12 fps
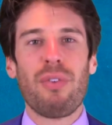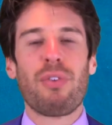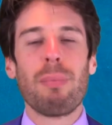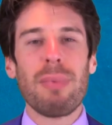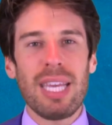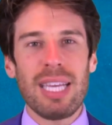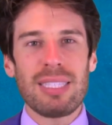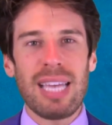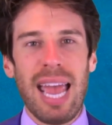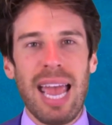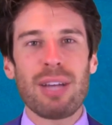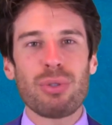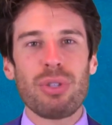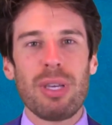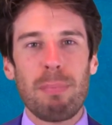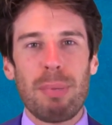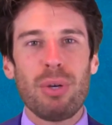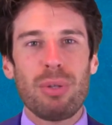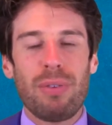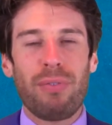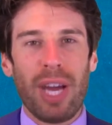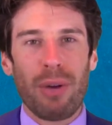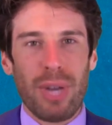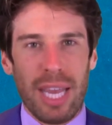for me to actually build the
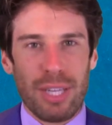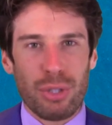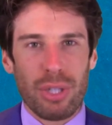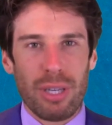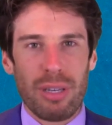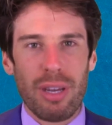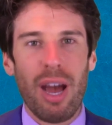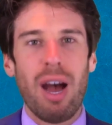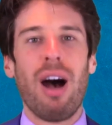foundation